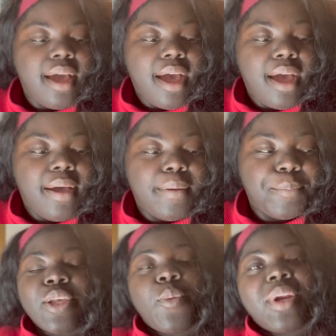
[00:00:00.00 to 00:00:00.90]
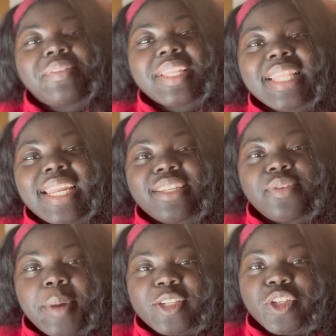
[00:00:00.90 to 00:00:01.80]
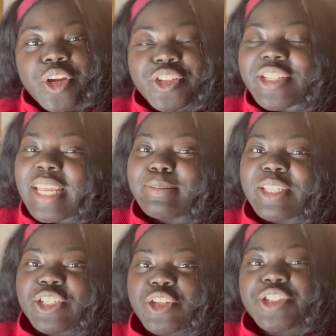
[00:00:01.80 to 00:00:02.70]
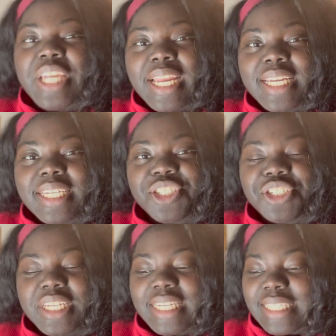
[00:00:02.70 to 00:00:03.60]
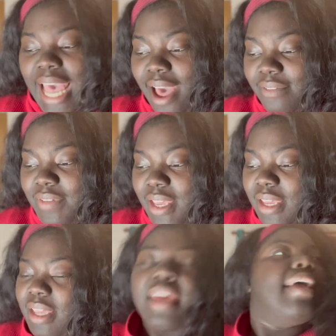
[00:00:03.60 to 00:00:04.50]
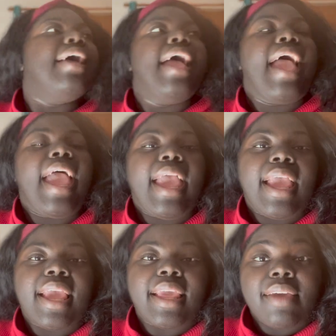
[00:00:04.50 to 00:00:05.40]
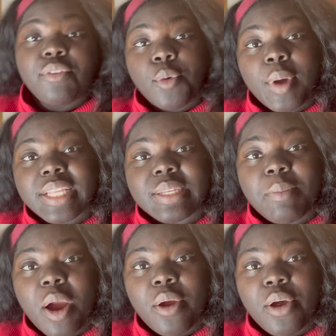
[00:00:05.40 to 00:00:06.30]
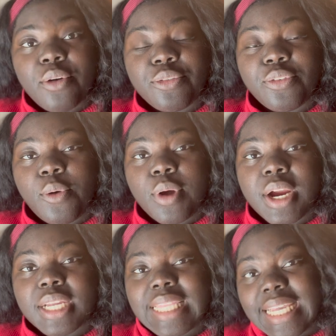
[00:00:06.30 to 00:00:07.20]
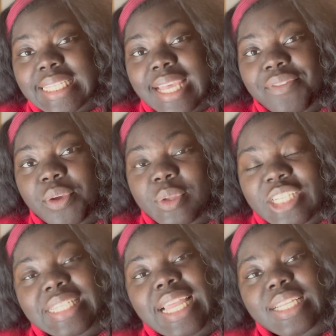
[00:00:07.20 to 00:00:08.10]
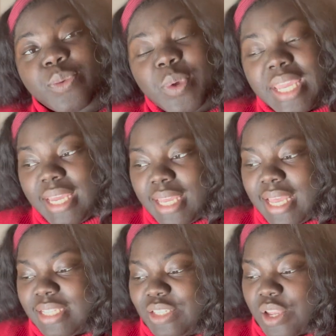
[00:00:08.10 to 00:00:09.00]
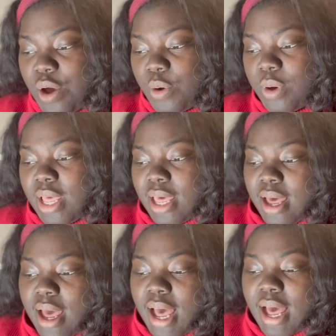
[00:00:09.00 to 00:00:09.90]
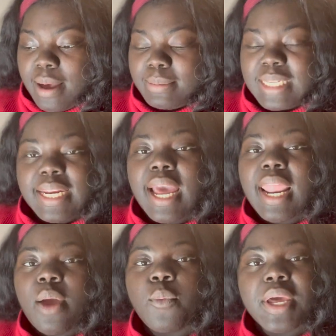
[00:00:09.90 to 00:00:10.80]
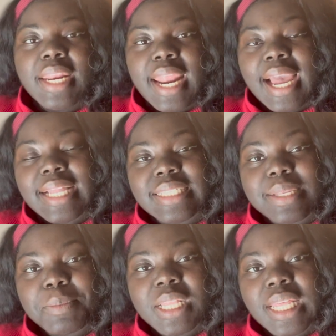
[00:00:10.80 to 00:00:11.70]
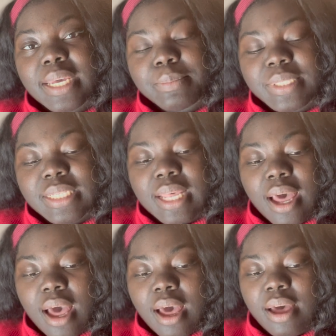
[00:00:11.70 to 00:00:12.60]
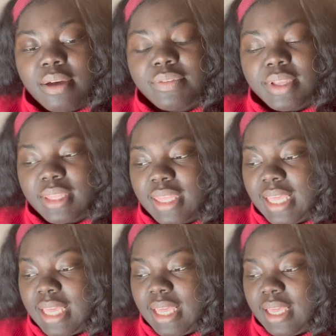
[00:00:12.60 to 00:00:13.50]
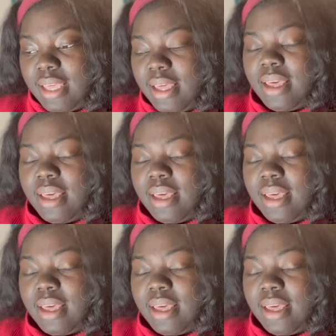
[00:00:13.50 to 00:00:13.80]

um, but one of the ladies from our church named Sister Shana, she is having a giveaway tomorrow for Thanksgiving, which is next week. And so um, tonight I went and I got some clips of the